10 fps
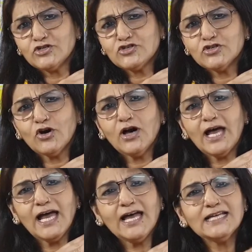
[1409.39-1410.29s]

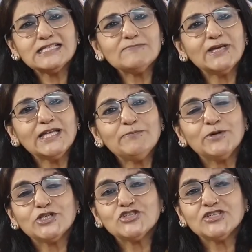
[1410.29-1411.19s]
draw as many
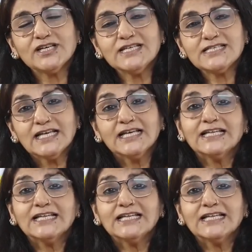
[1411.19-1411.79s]
pictures